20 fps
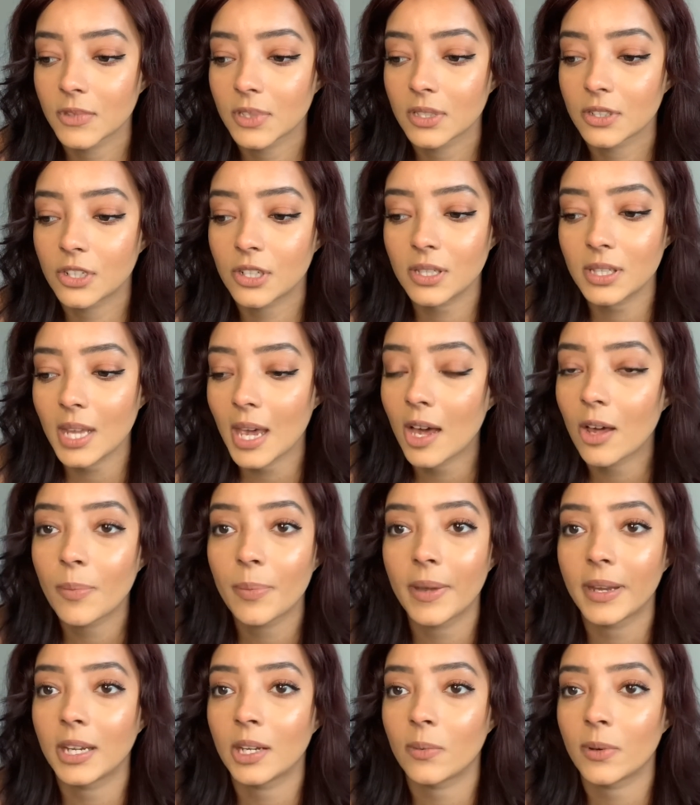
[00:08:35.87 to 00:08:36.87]
just help
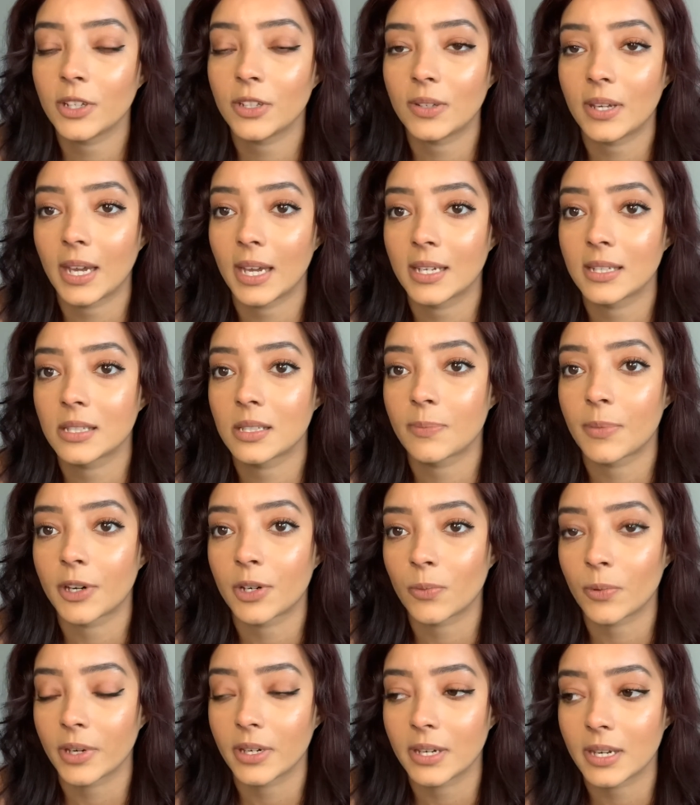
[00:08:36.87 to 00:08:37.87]
any way you can to spread
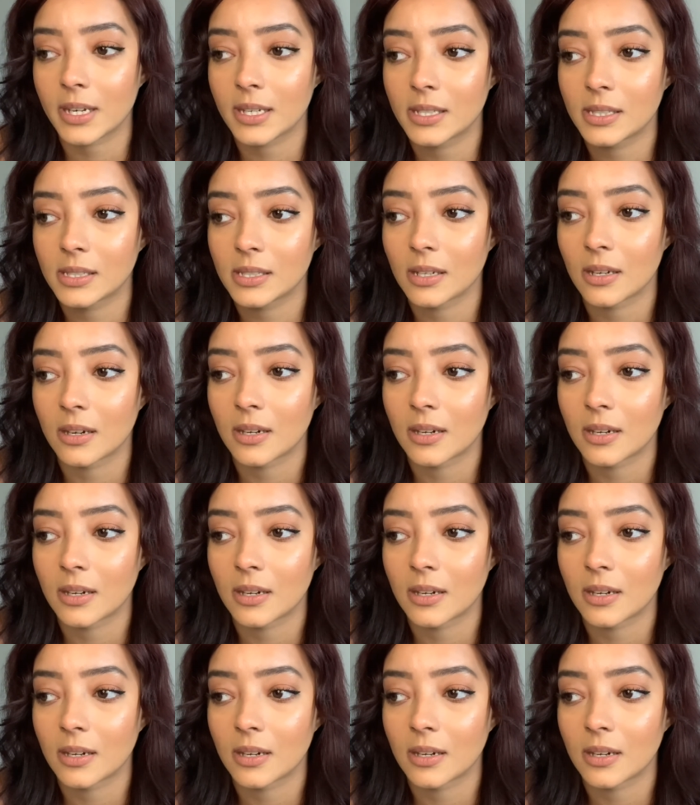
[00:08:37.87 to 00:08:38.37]
awareness